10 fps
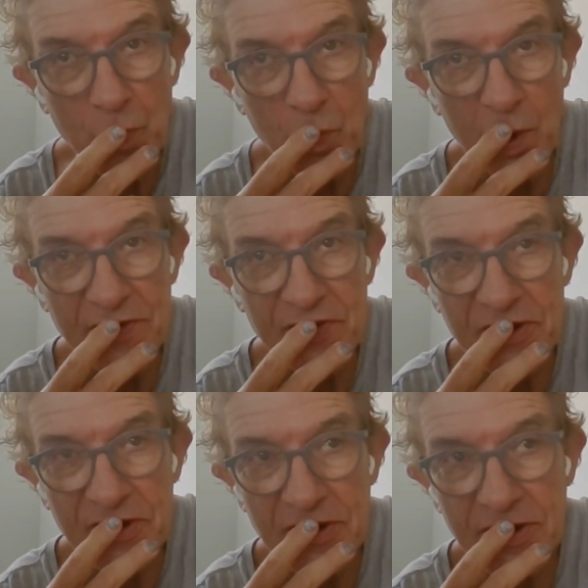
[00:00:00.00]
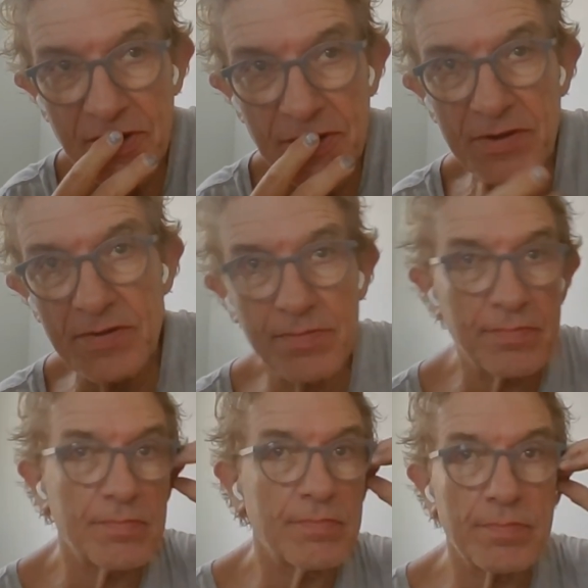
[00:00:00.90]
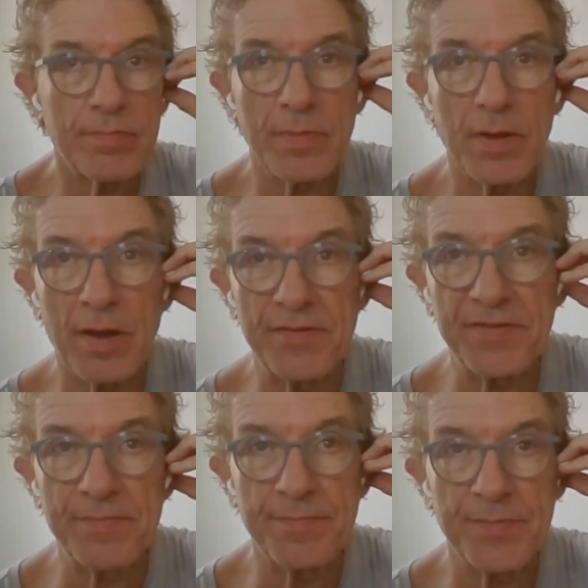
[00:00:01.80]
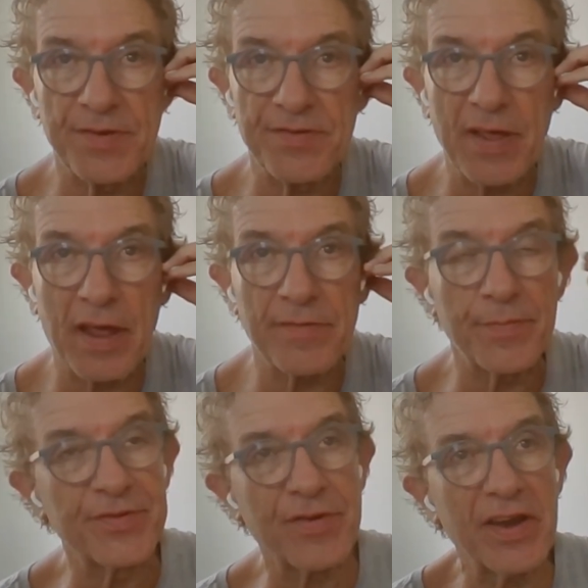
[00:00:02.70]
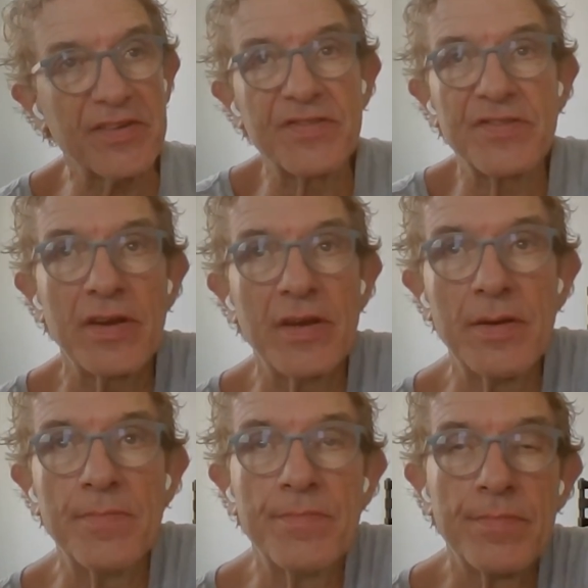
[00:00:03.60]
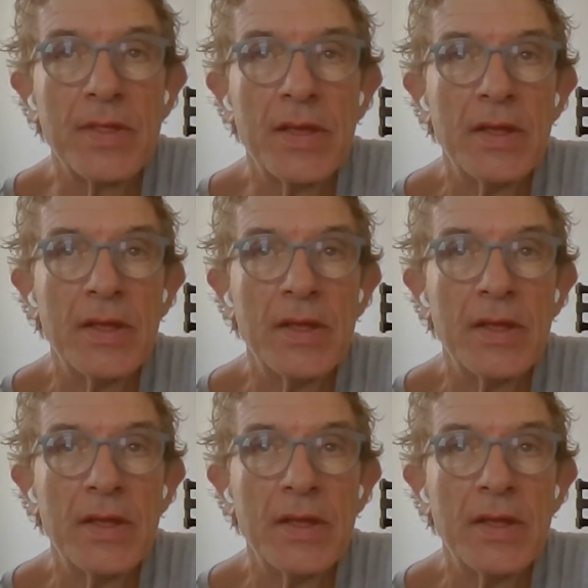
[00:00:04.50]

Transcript: which I just started from scratch. That